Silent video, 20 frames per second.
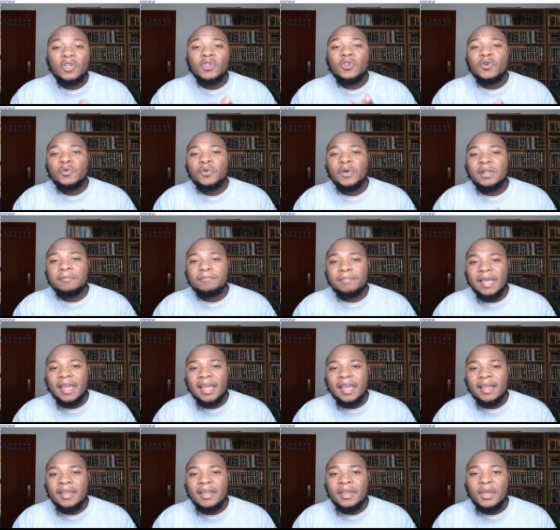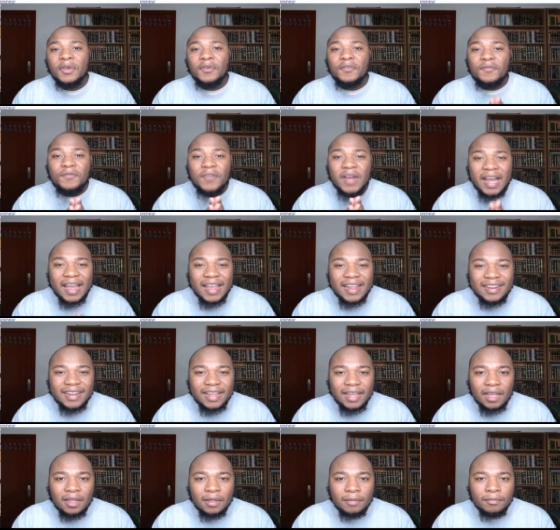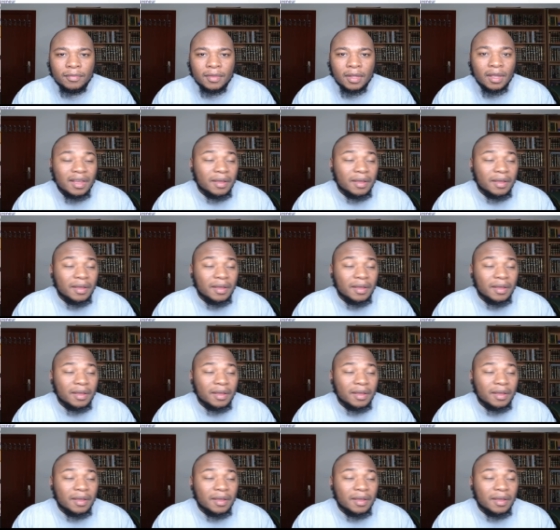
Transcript: you will be finding